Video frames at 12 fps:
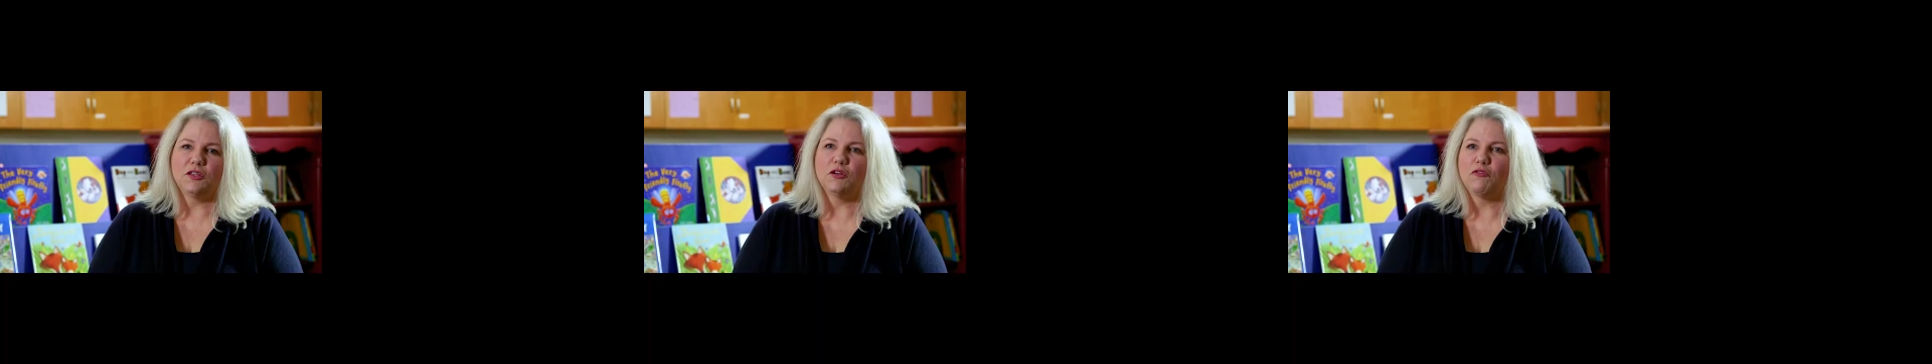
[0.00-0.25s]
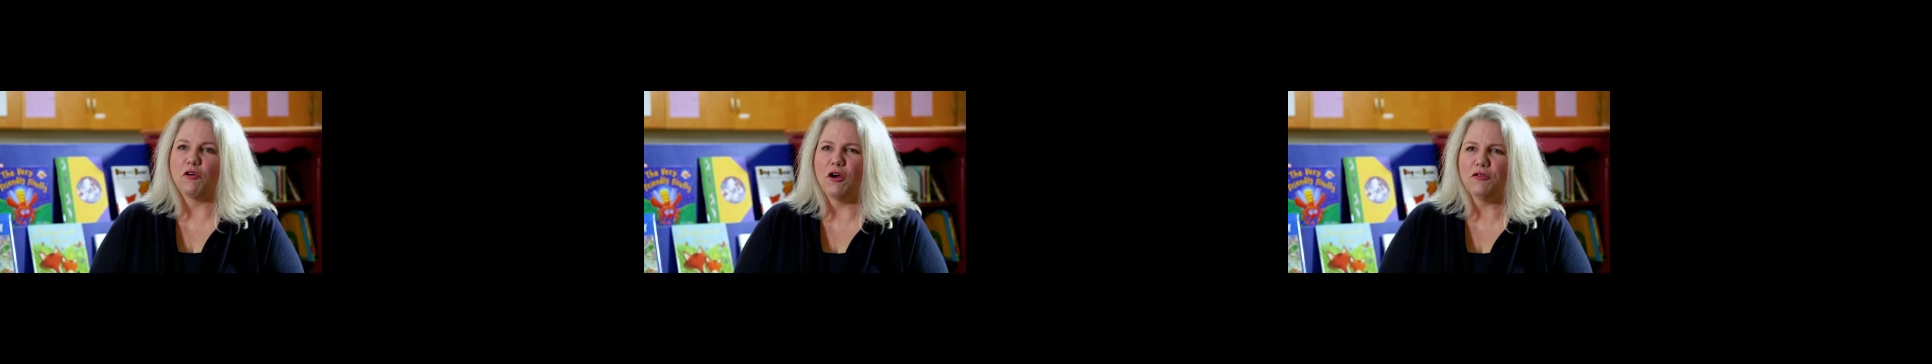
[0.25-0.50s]
The
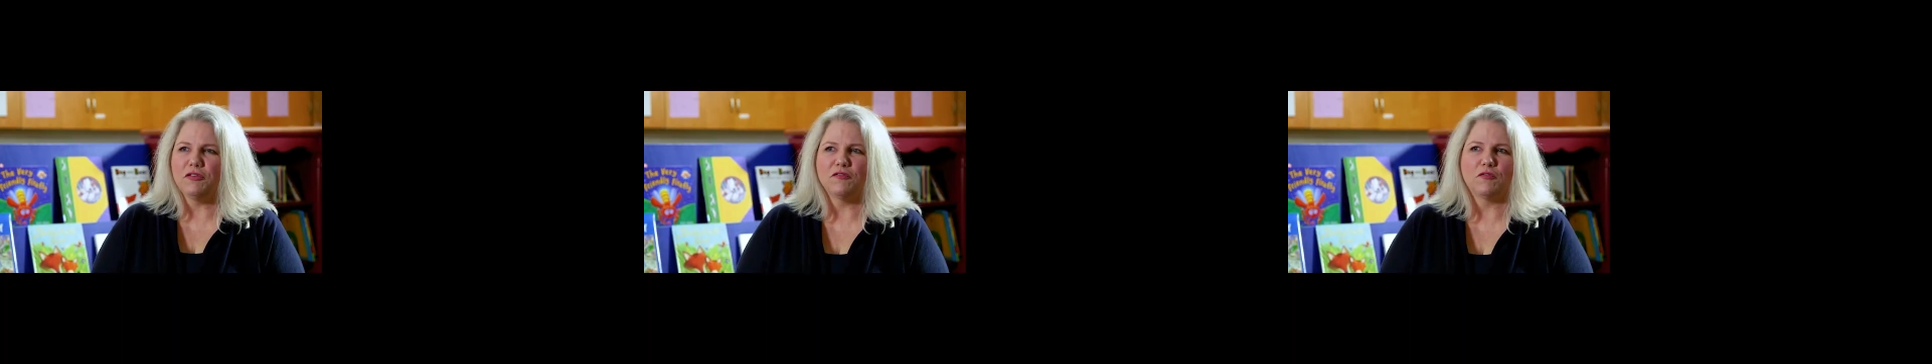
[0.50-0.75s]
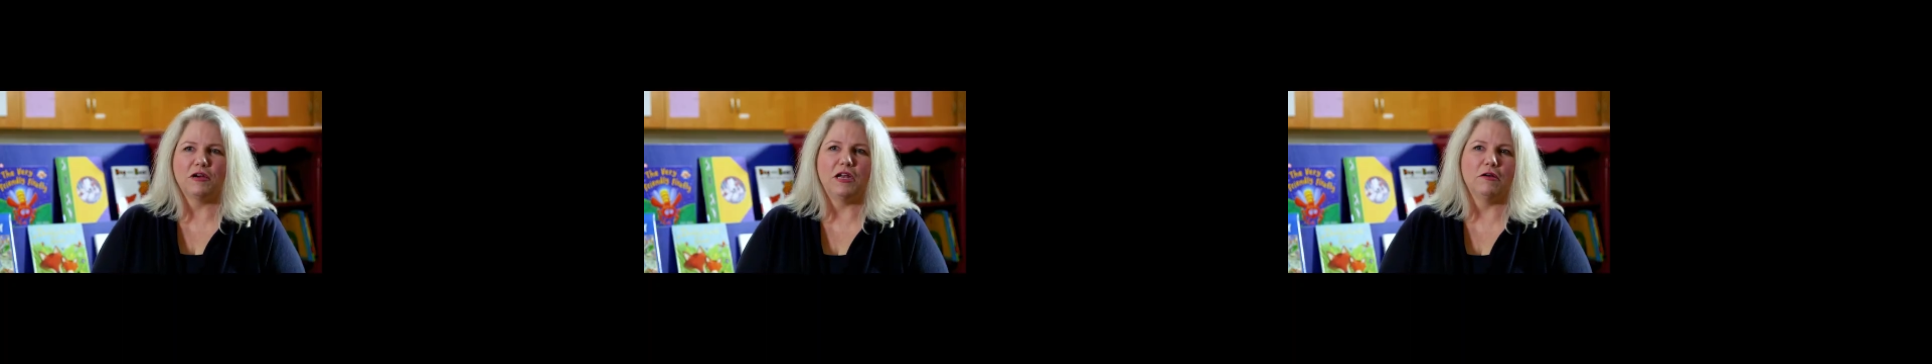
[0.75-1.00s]
growth
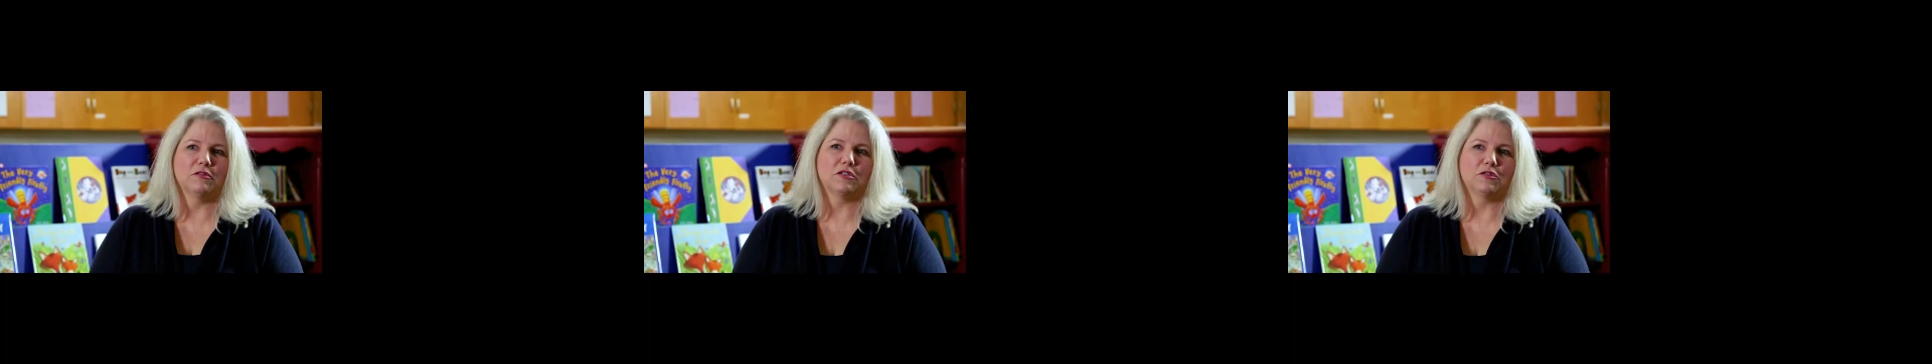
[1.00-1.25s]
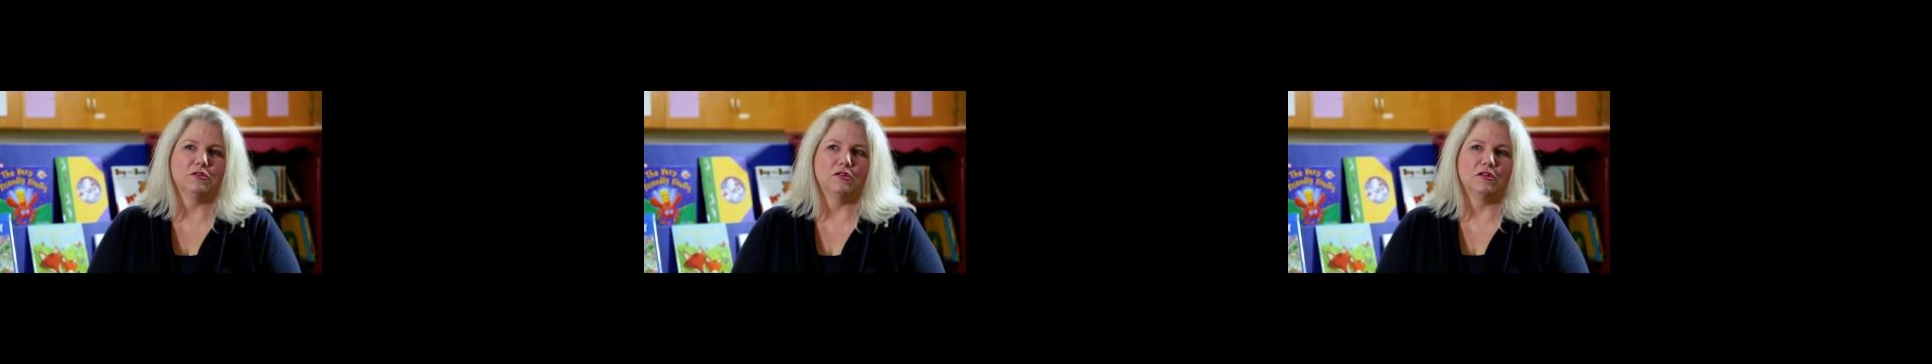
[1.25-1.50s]
of Green Oaks
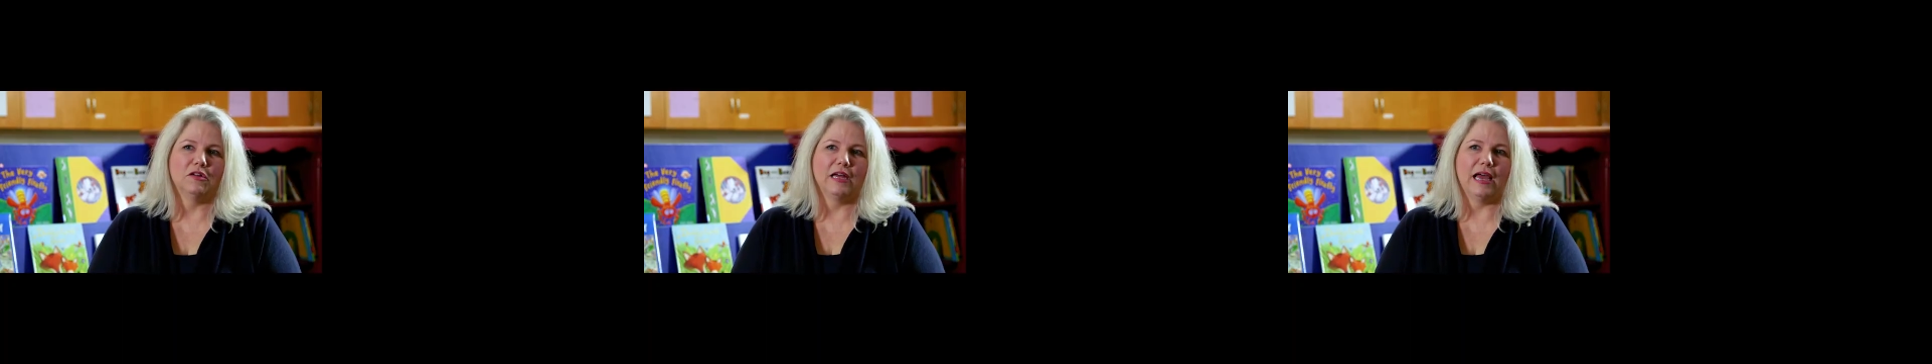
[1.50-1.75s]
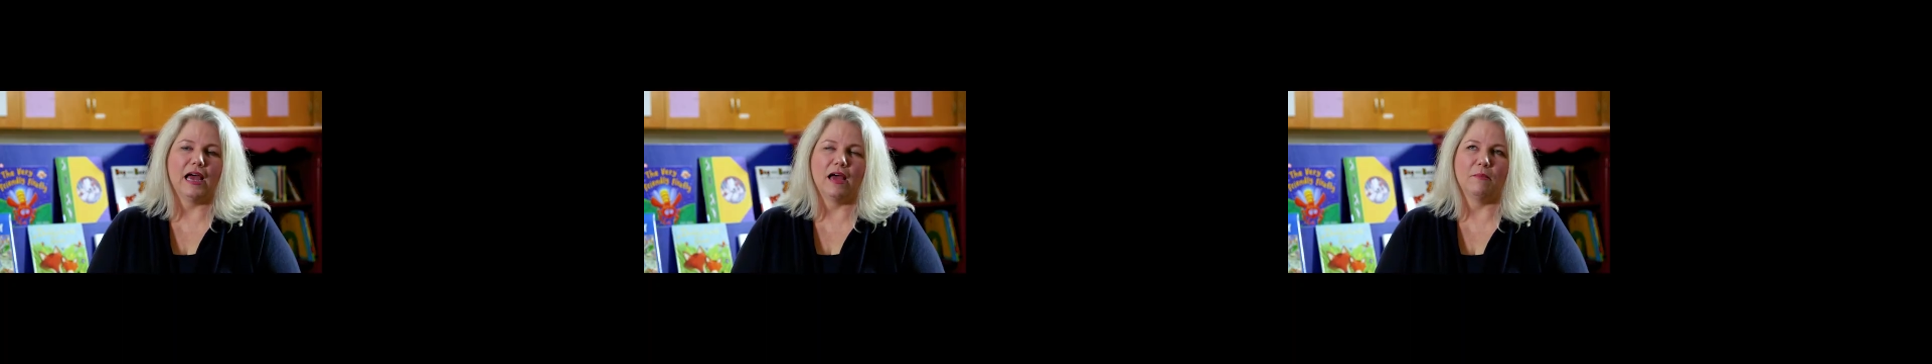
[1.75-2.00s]
School
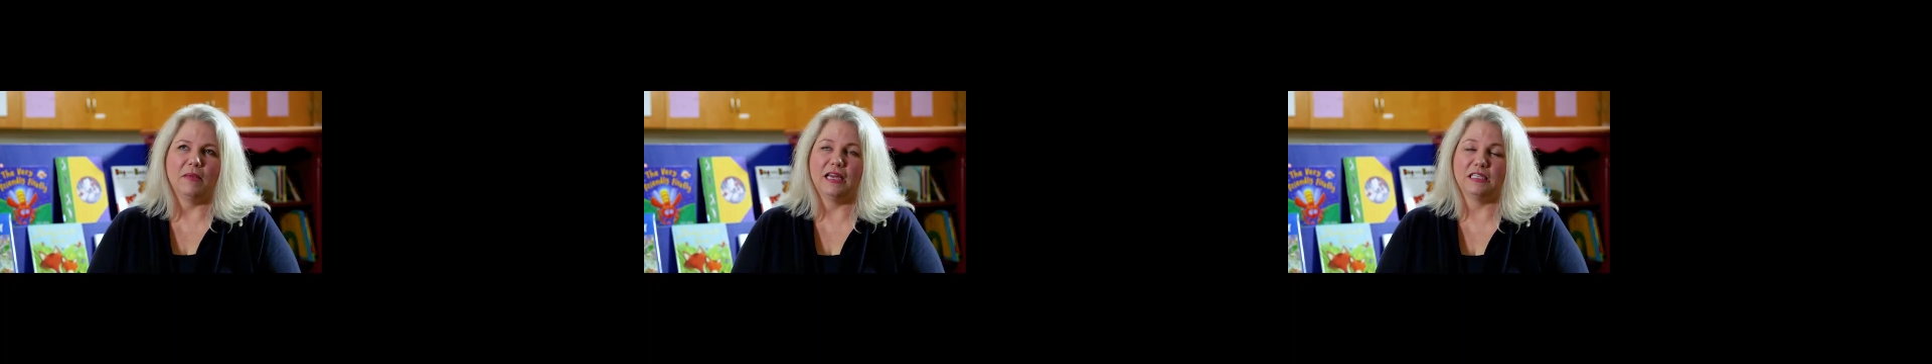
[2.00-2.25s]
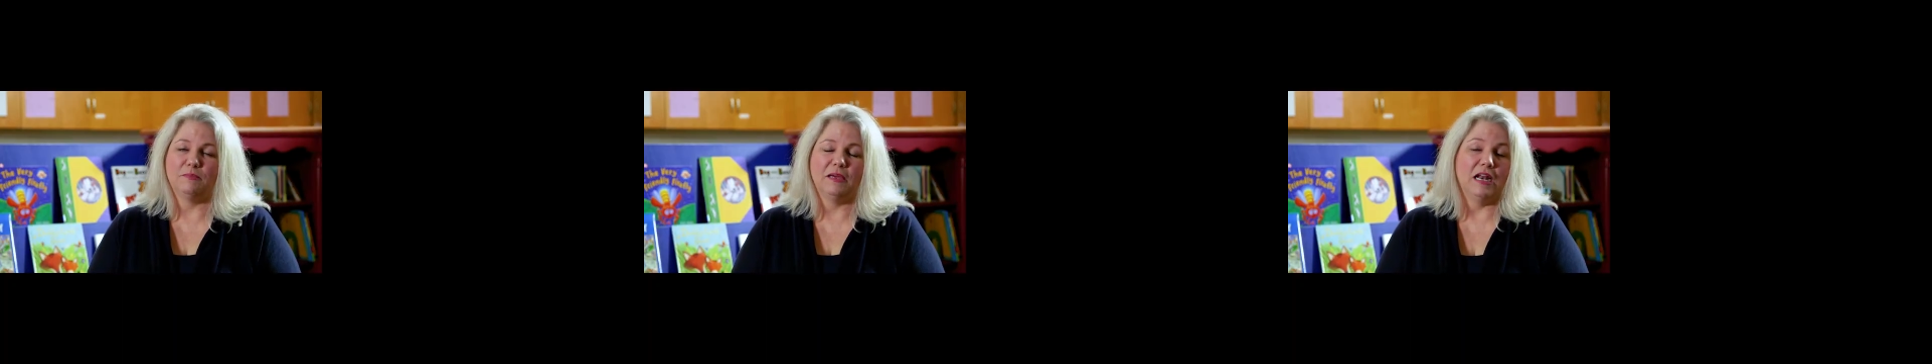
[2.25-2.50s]
um,
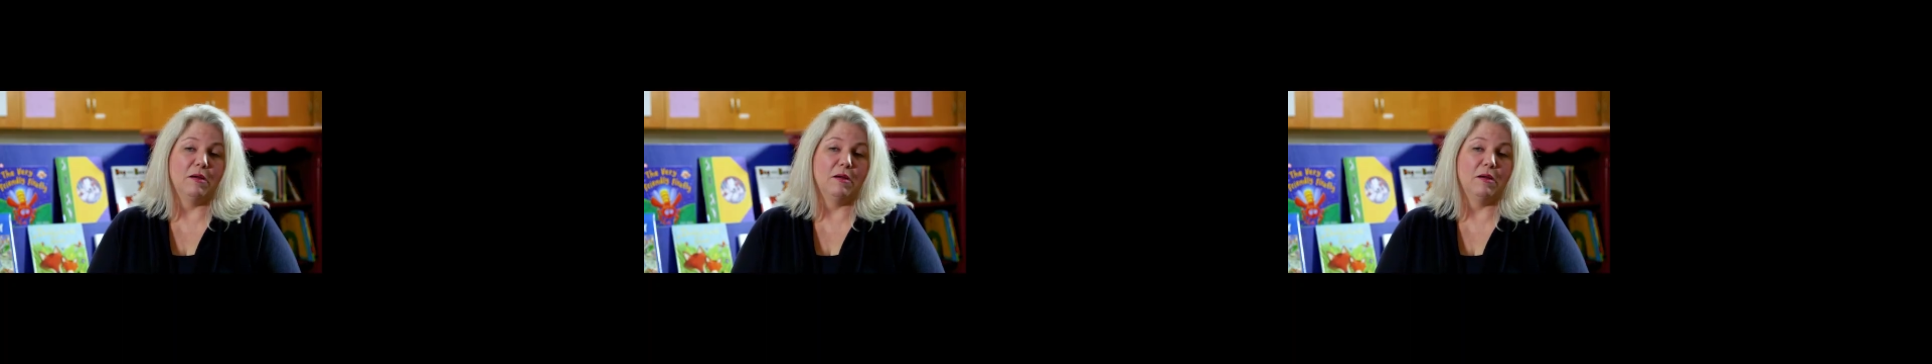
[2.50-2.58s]
has been